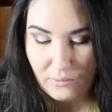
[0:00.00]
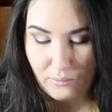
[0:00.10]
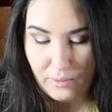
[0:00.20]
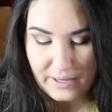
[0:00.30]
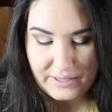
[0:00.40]

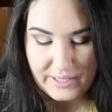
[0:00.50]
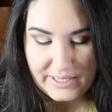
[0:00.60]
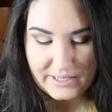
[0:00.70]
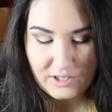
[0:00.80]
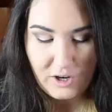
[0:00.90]
One
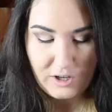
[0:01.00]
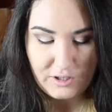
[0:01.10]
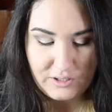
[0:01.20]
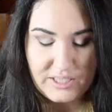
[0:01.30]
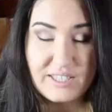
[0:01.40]
is
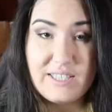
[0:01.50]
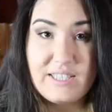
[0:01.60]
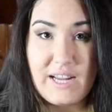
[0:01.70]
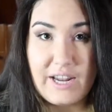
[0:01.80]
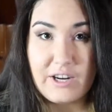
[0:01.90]
called
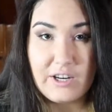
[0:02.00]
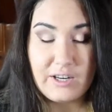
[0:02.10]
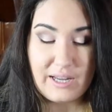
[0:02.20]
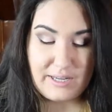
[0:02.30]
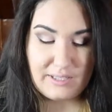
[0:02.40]

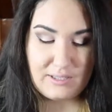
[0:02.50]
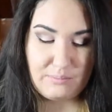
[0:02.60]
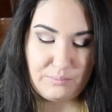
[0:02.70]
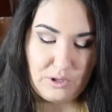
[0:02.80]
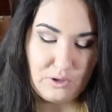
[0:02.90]
Dare, and it's this
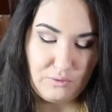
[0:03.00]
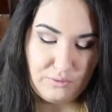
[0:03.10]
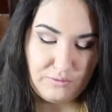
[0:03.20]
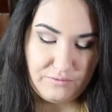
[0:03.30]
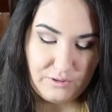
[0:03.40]

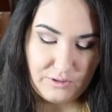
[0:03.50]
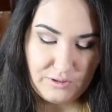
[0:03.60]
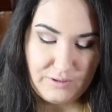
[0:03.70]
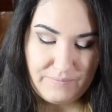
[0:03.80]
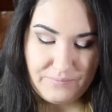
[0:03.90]

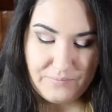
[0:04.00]
beautiful,